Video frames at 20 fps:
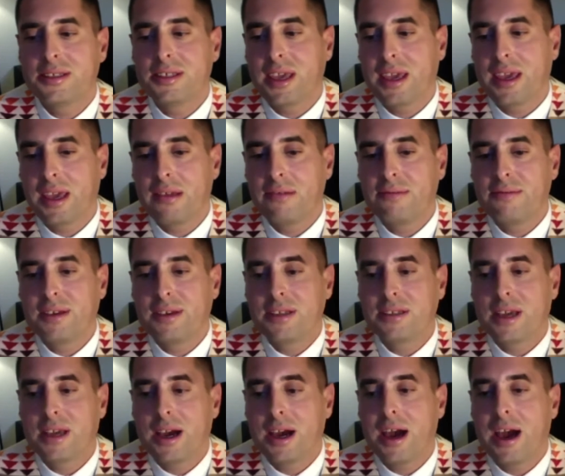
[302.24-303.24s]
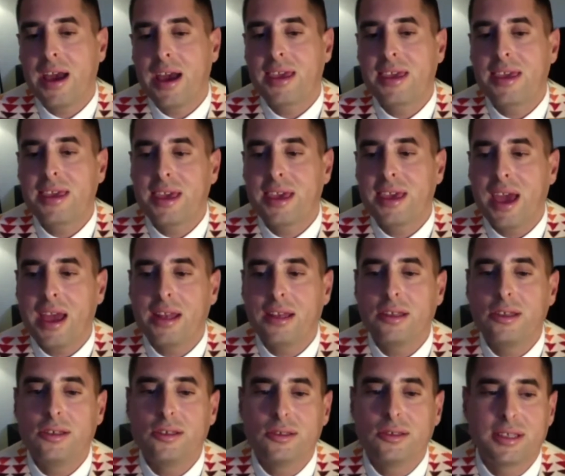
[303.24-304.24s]
canvas, again,
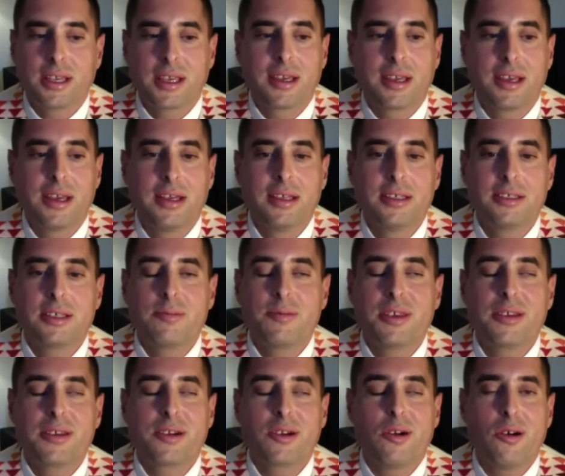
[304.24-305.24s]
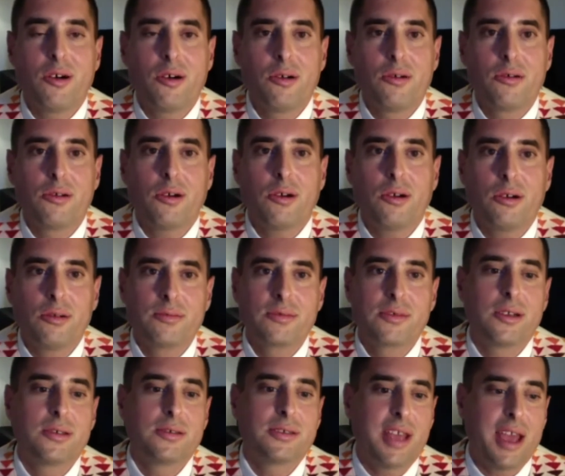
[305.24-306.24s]
using some of your own
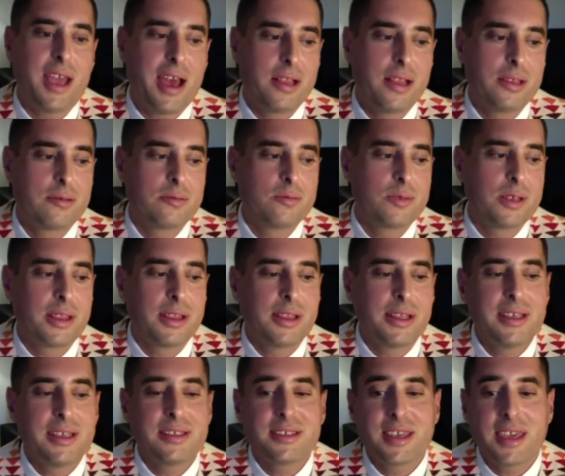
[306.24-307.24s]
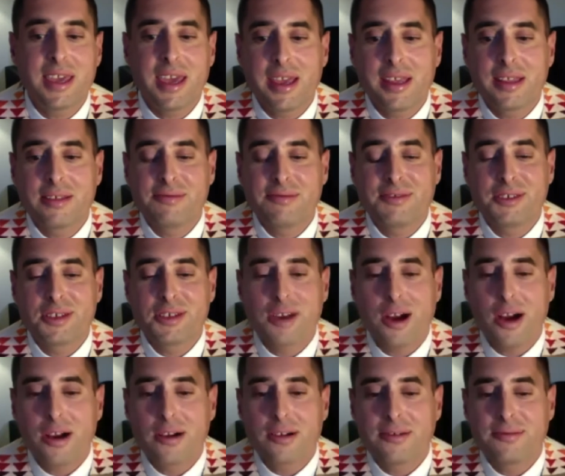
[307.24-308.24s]
homegrown talent with Lise King, the
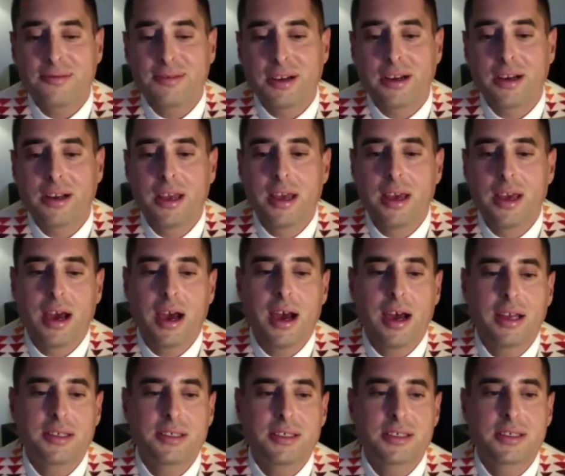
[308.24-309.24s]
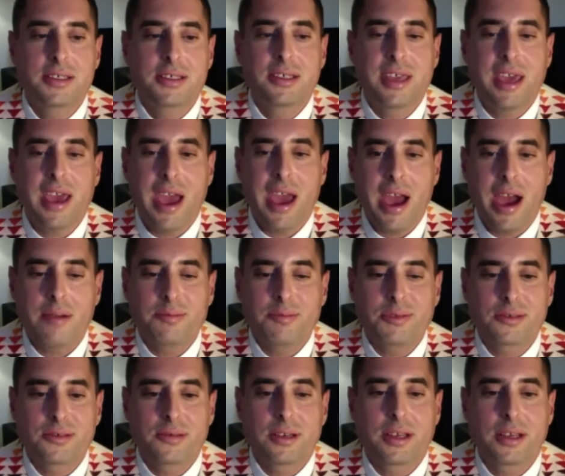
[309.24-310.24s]
photographer, just
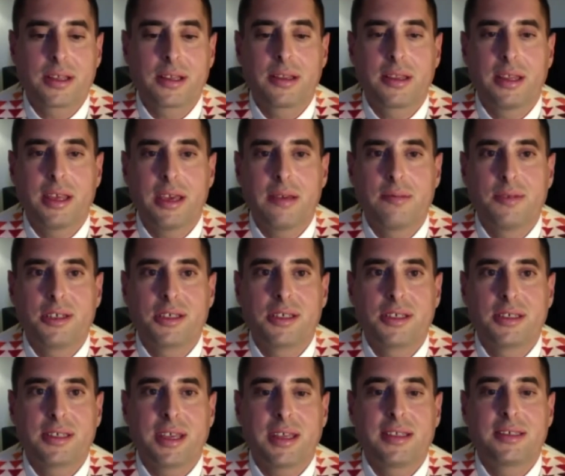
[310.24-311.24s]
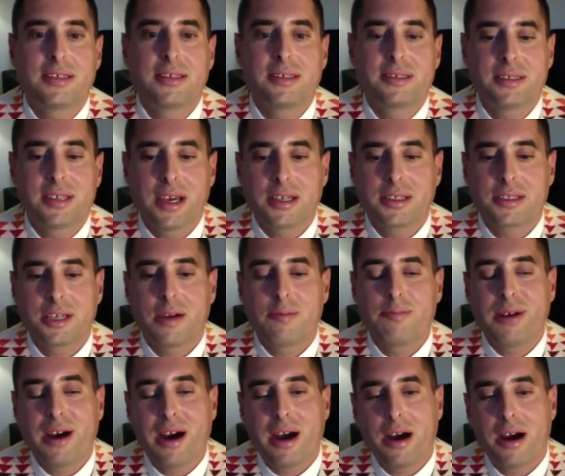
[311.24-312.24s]
capturing images in such a
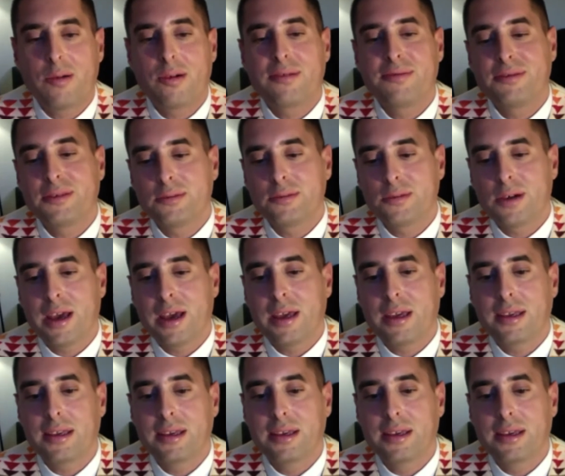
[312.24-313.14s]
powerful way.